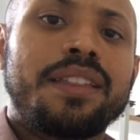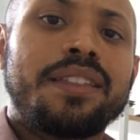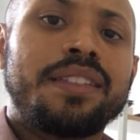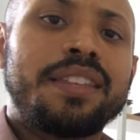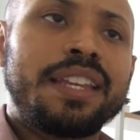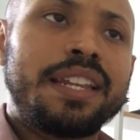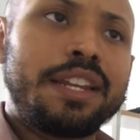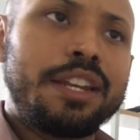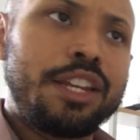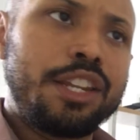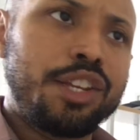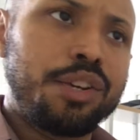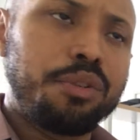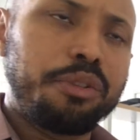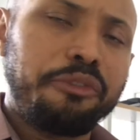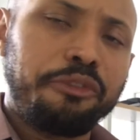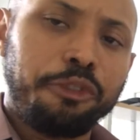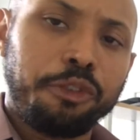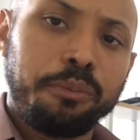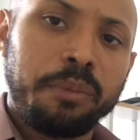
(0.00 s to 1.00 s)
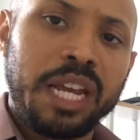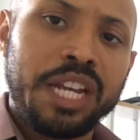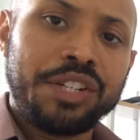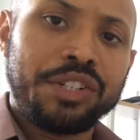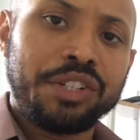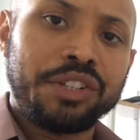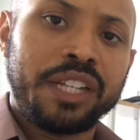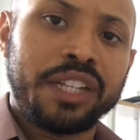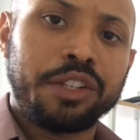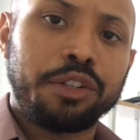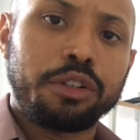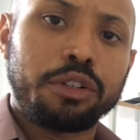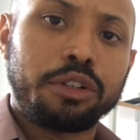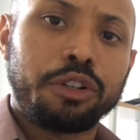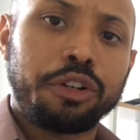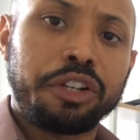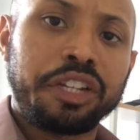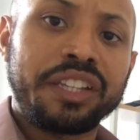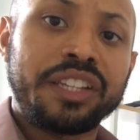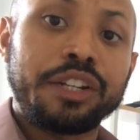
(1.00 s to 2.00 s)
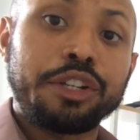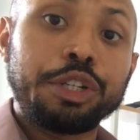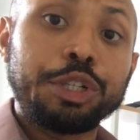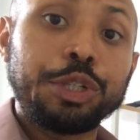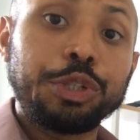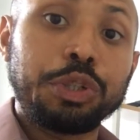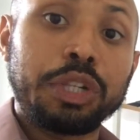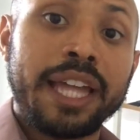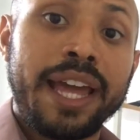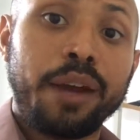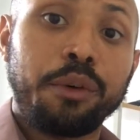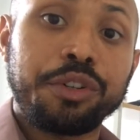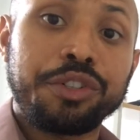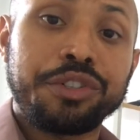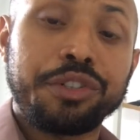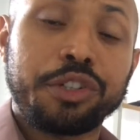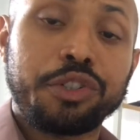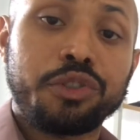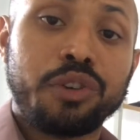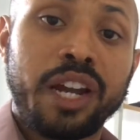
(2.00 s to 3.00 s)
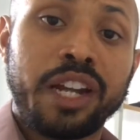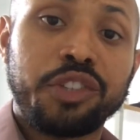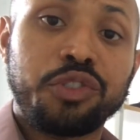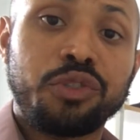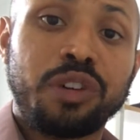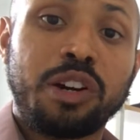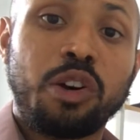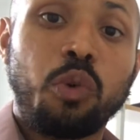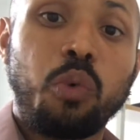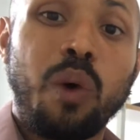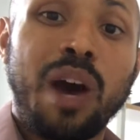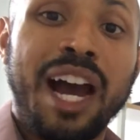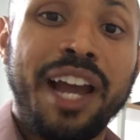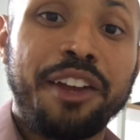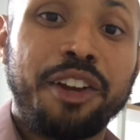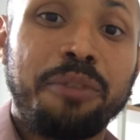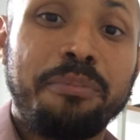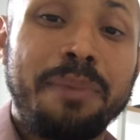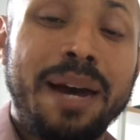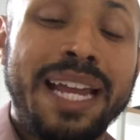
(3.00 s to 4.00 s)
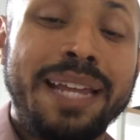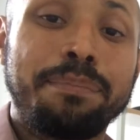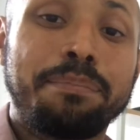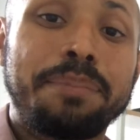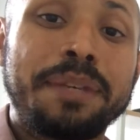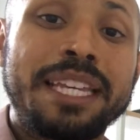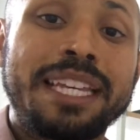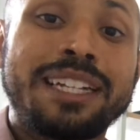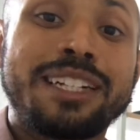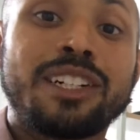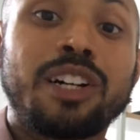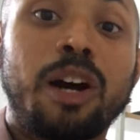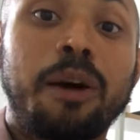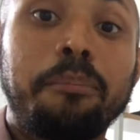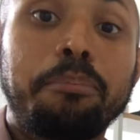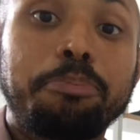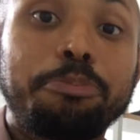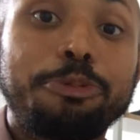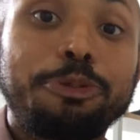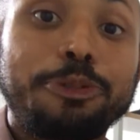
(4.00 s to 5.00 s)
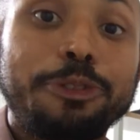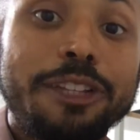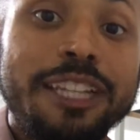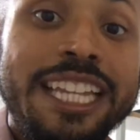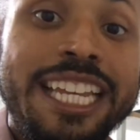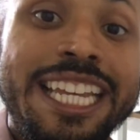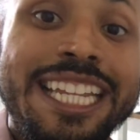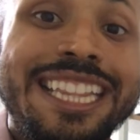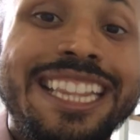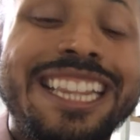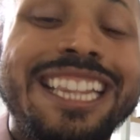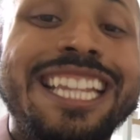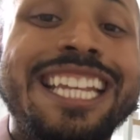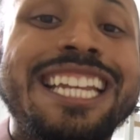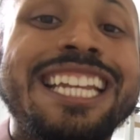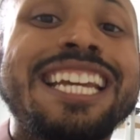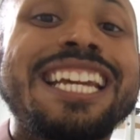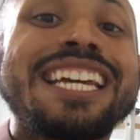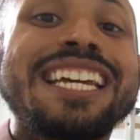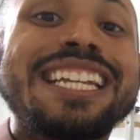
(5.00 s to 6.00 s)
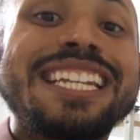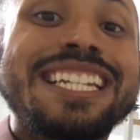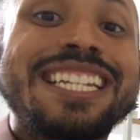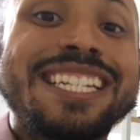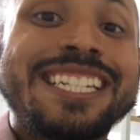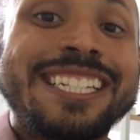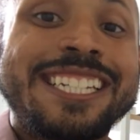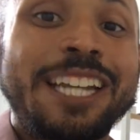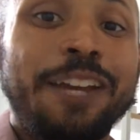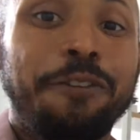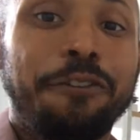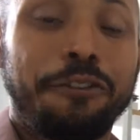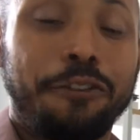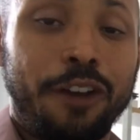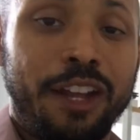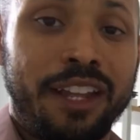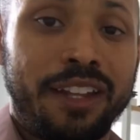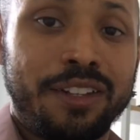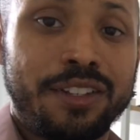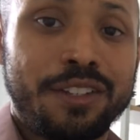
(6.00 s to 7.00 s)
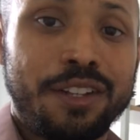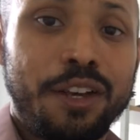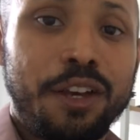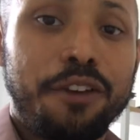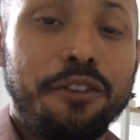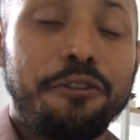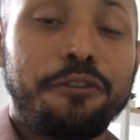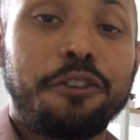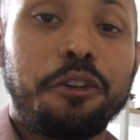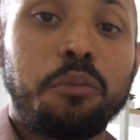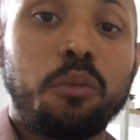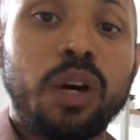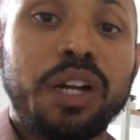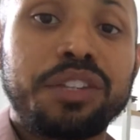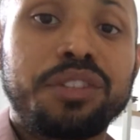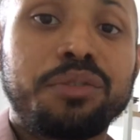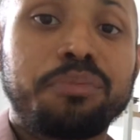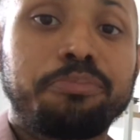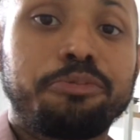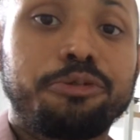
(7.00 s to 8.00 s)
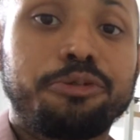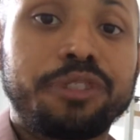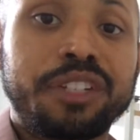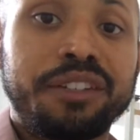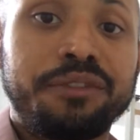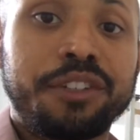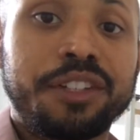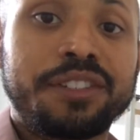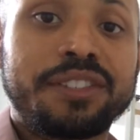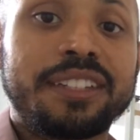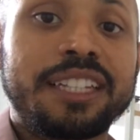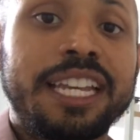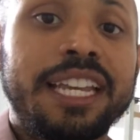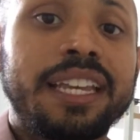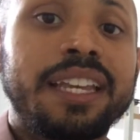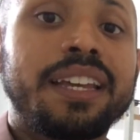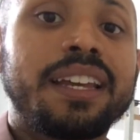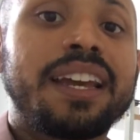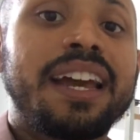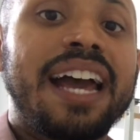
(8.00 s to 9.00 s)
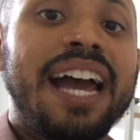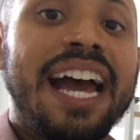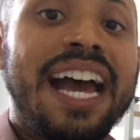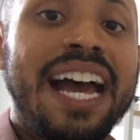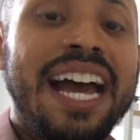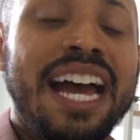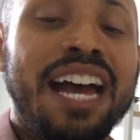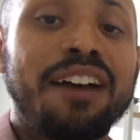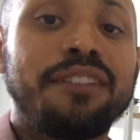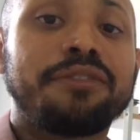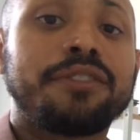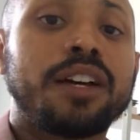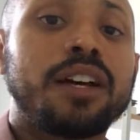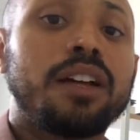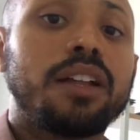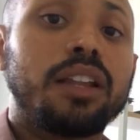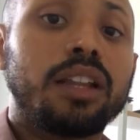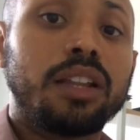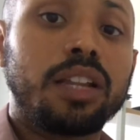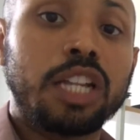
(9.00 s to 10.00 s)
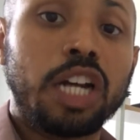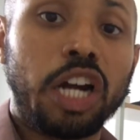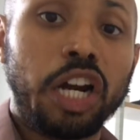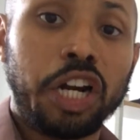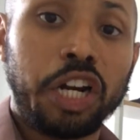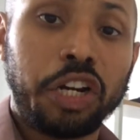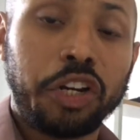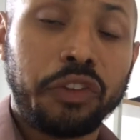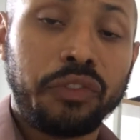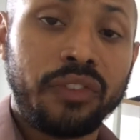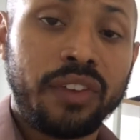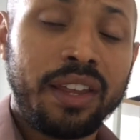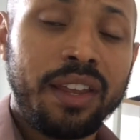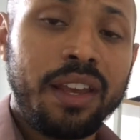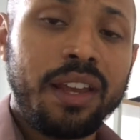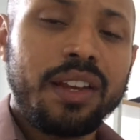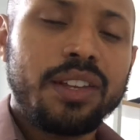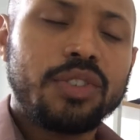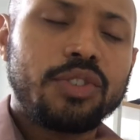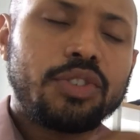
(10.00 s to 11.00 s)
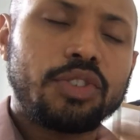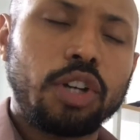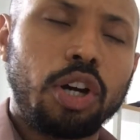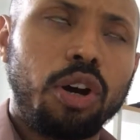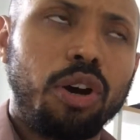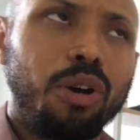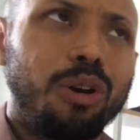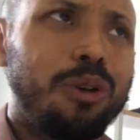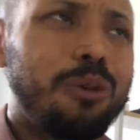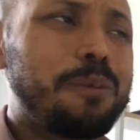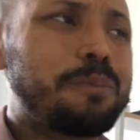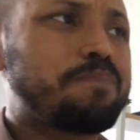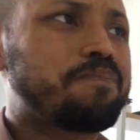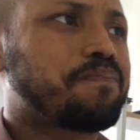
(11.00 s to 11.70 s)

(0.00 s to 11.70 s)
the new information that you're learning, the new language you're trying to acquire, might be completely different from what you previously have learned. So,